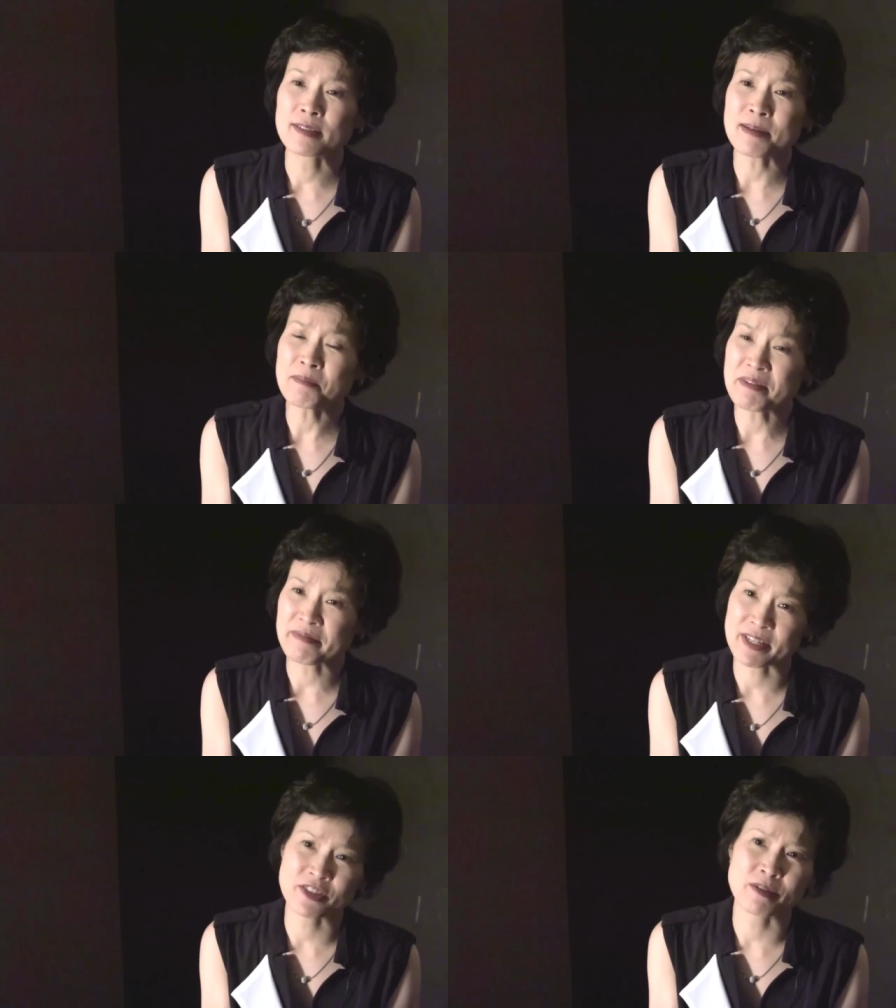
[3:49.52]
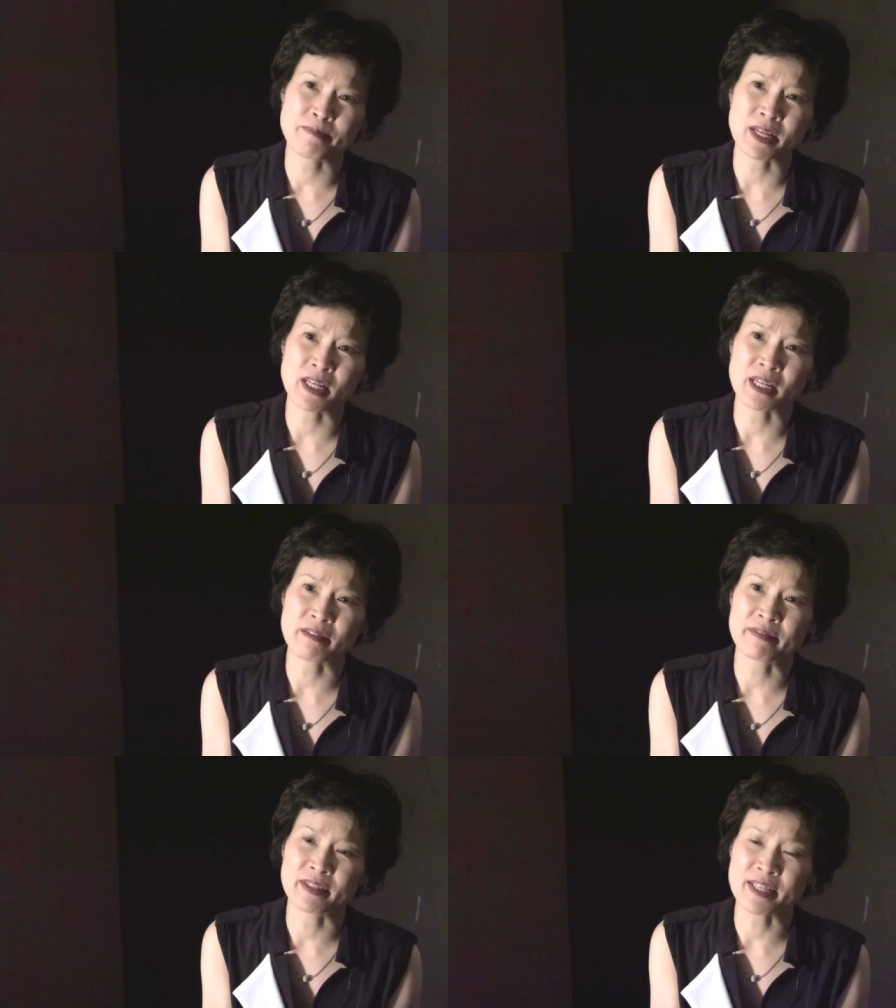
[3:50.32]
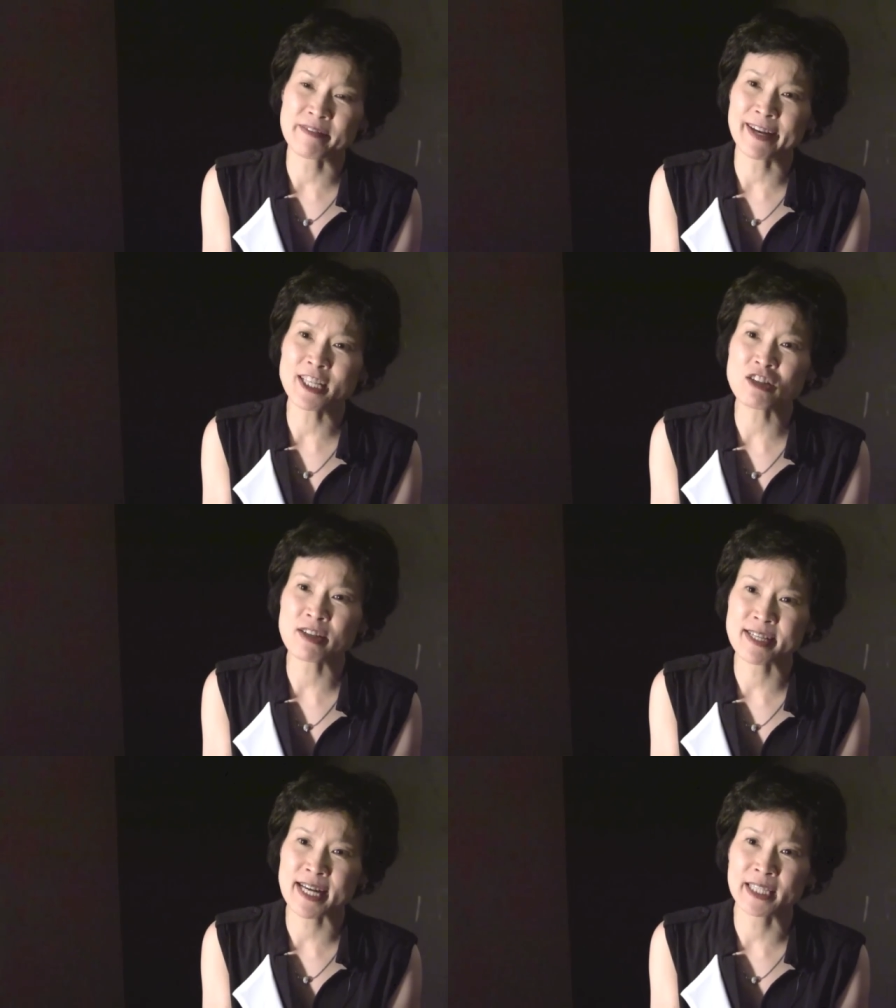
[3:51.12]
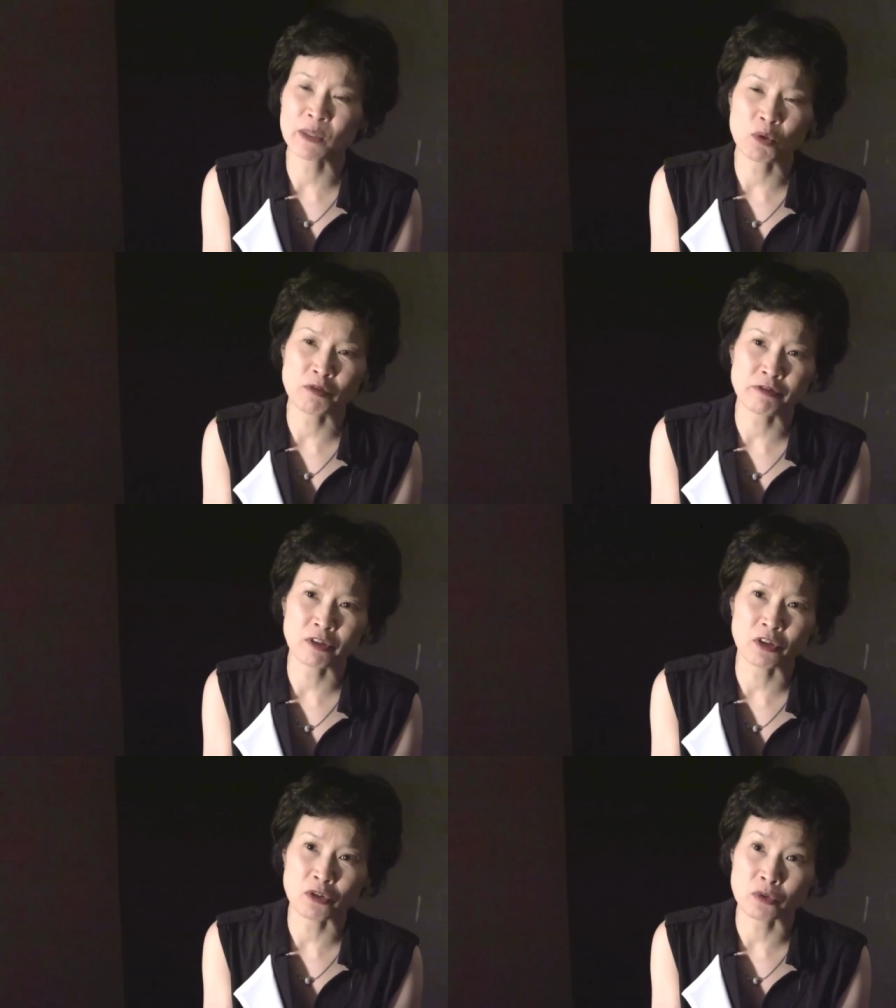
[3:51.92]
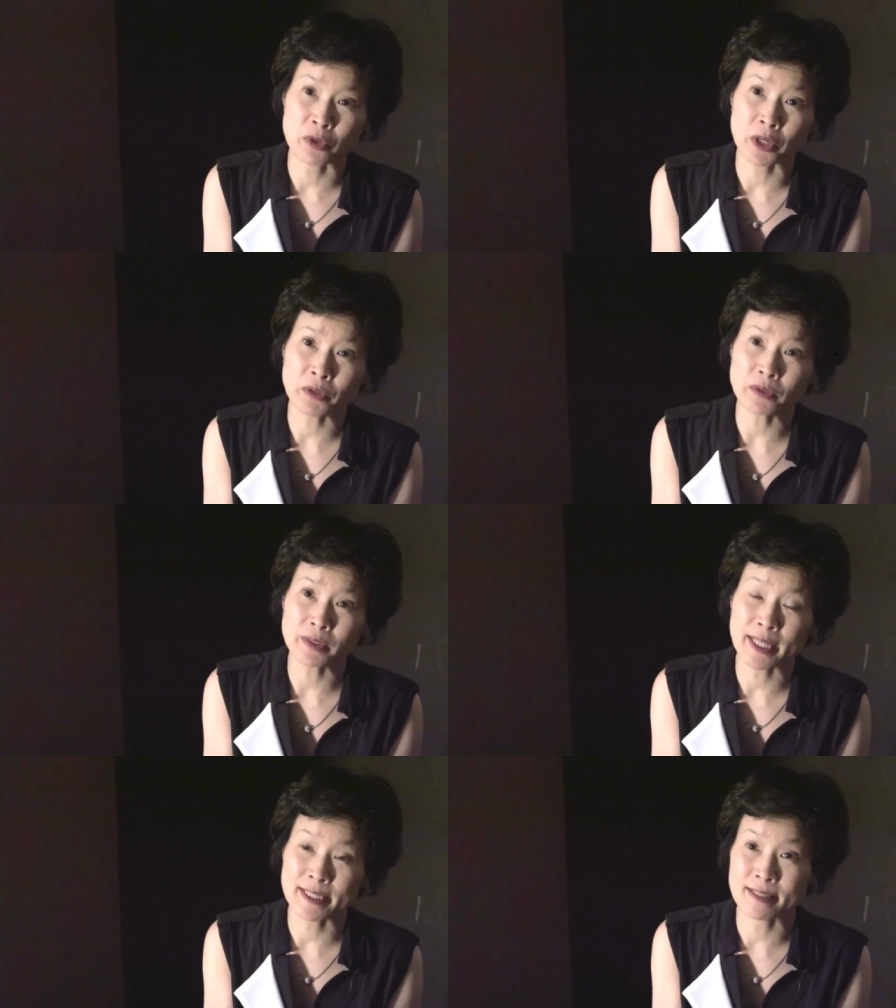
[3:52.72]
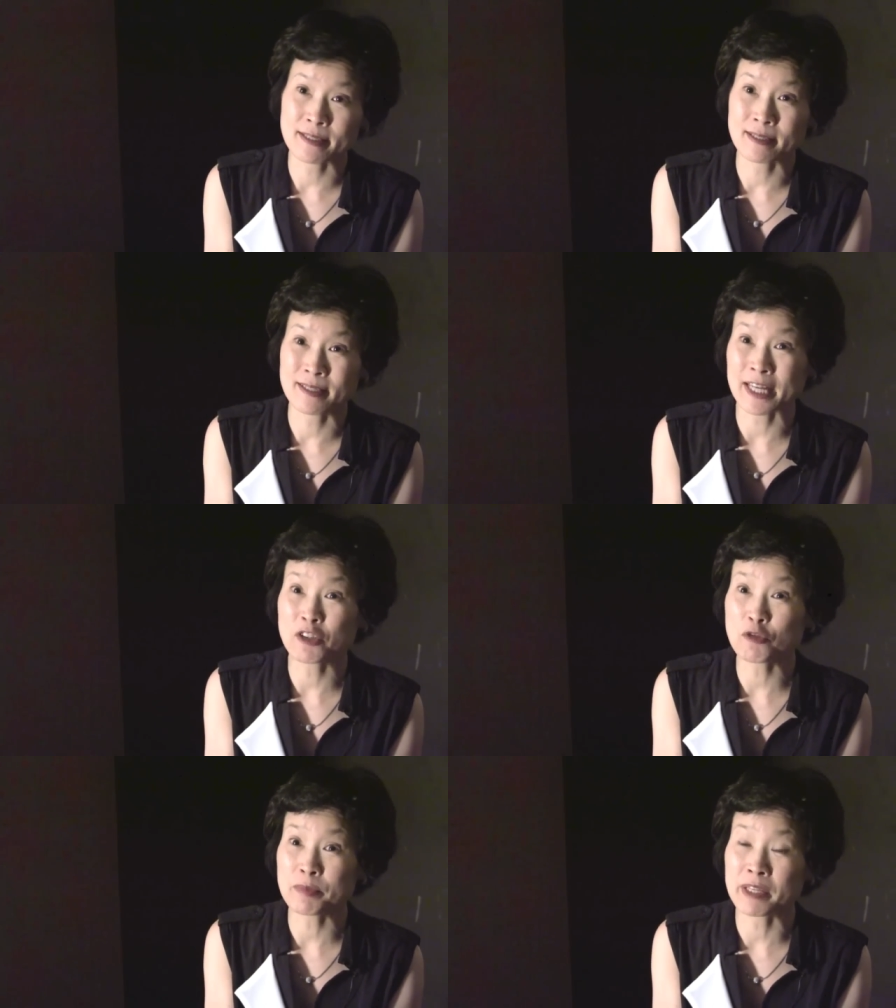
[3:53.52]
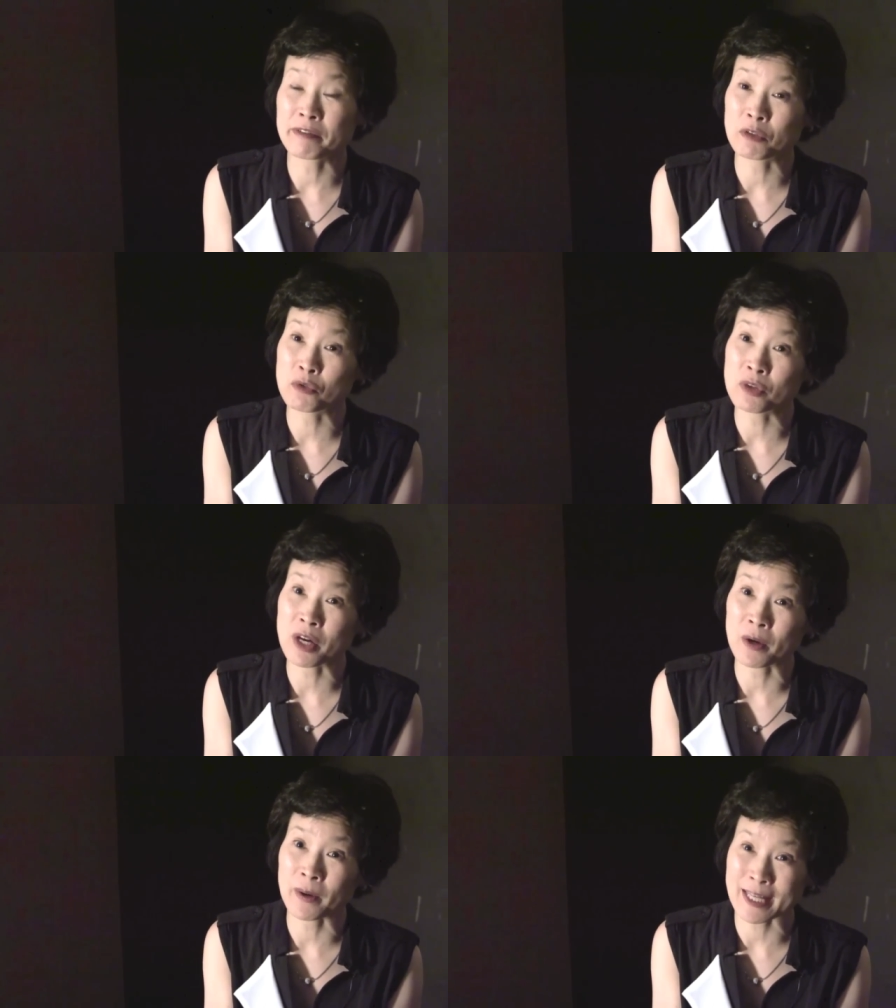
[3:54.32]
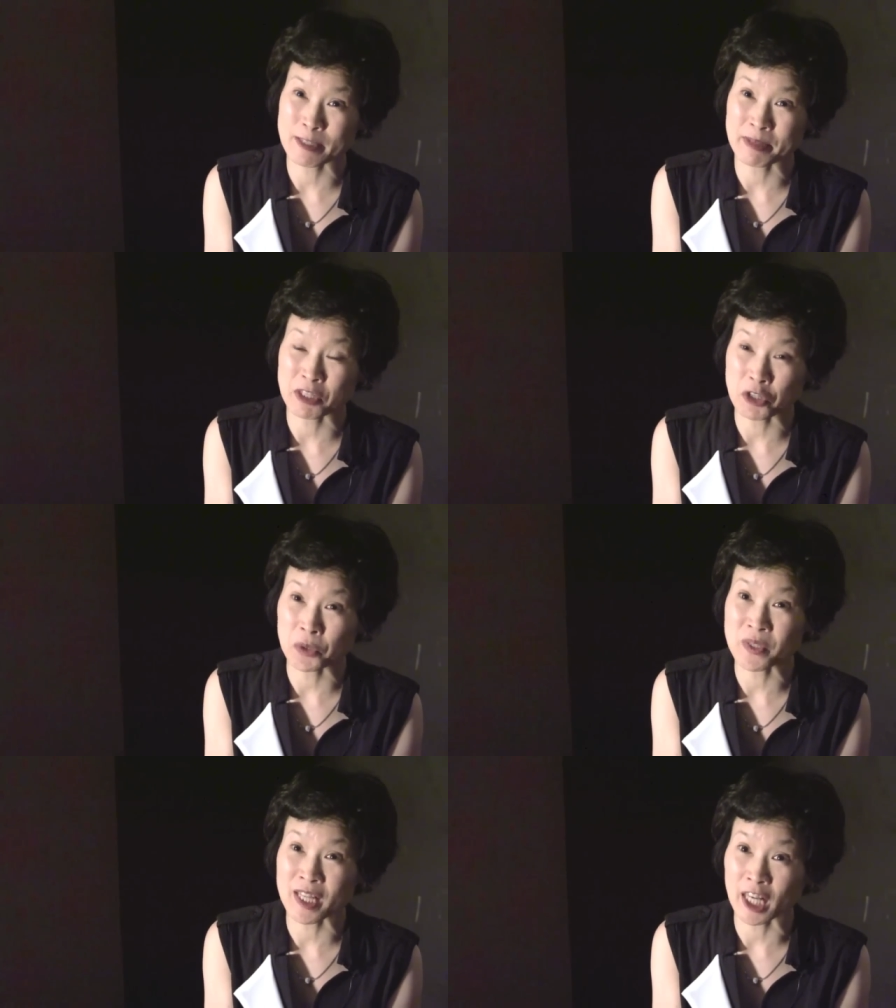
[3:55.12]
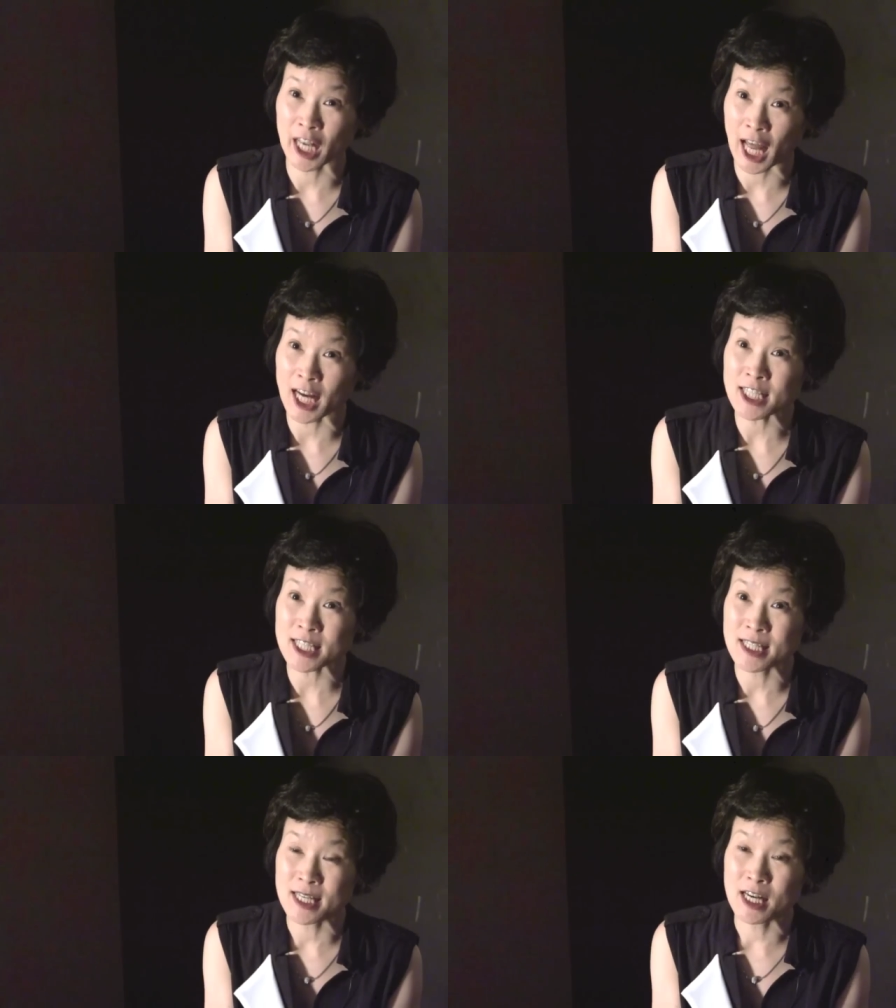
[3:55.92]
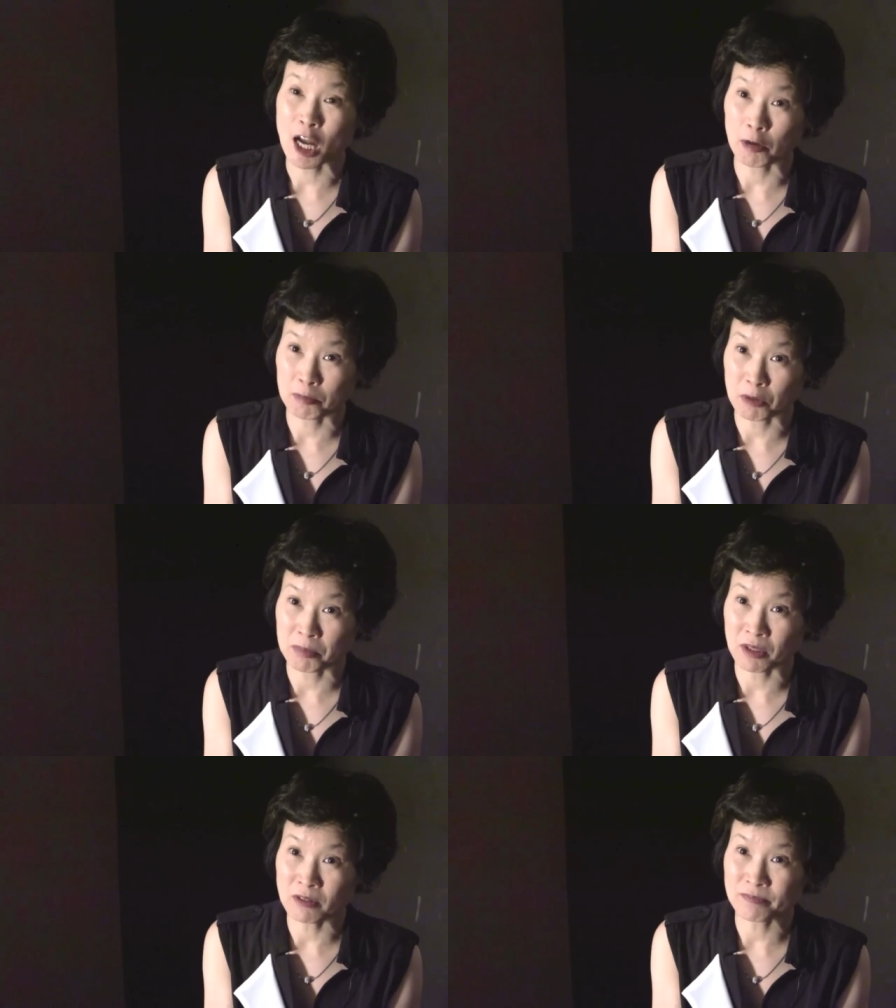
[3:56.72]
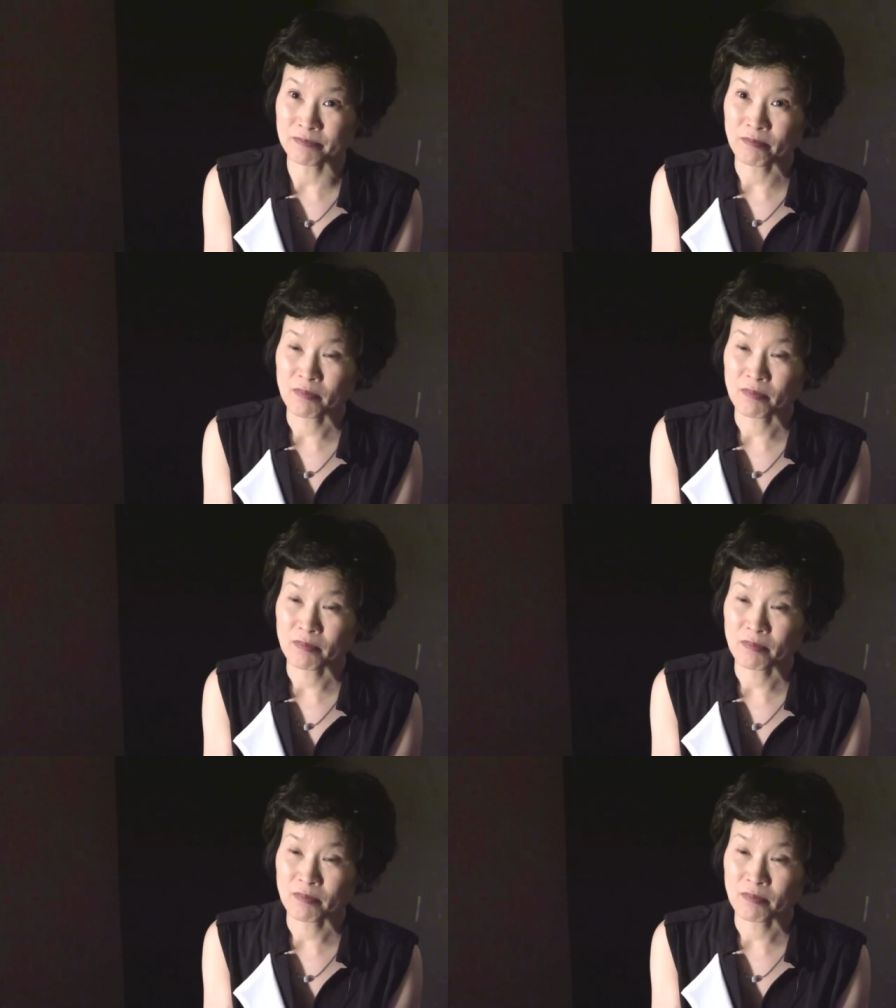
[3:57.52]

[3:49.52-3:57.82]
Some investors believe eventually China will follow Google, and they do believe Google has been used a lot on mobile.